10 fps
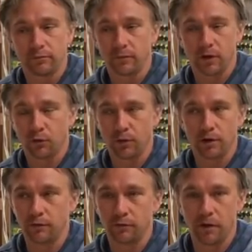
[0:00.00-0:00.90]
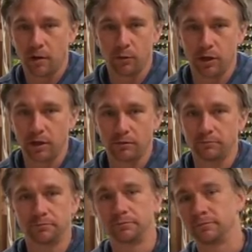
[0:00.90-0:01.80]
career and family and
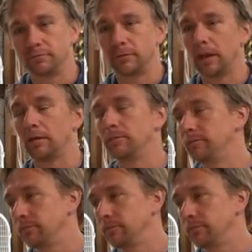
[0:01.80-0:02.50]
yeah,